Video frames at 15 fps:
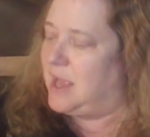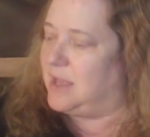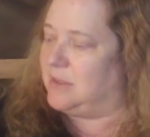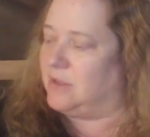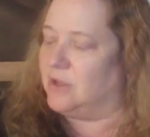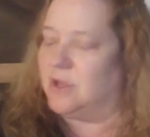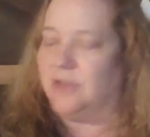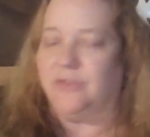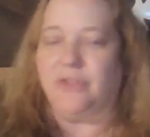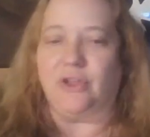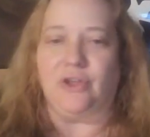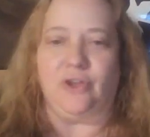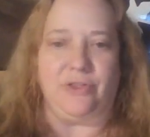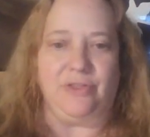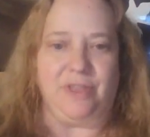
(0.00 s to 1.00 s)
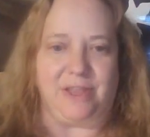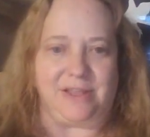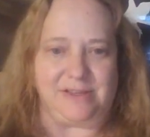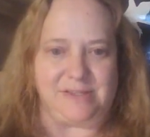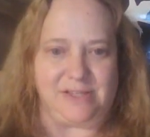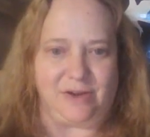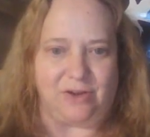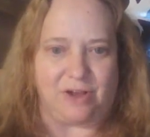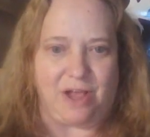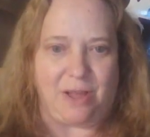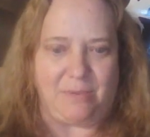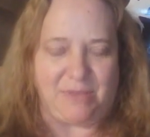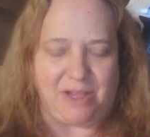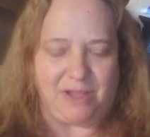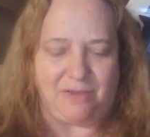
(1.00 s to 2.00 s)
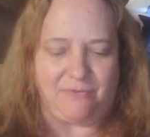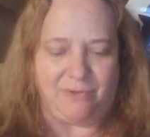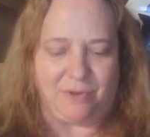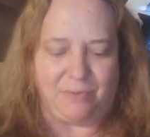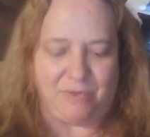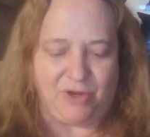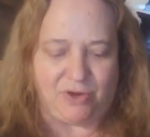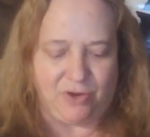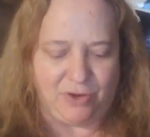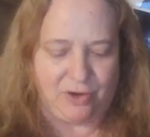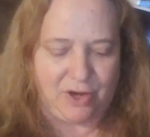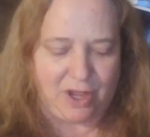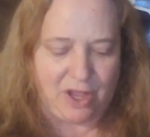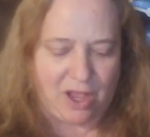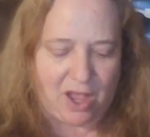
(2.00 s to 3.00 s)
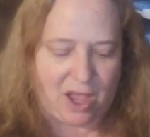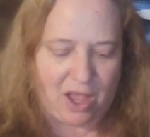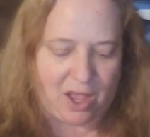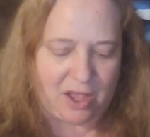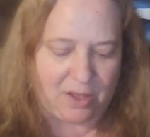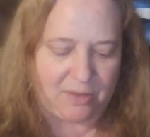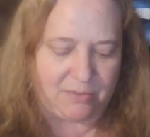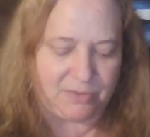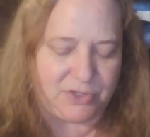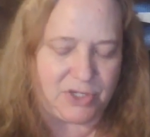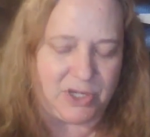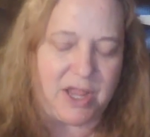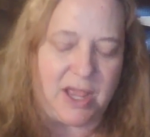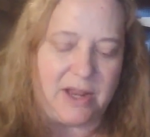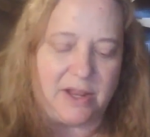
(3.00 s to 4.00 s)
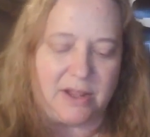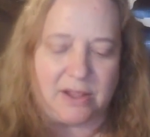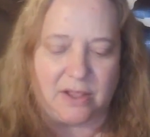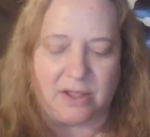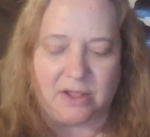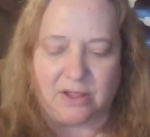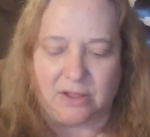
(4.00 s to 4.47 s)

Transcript: and look at the good things that are coming in from your um, genetic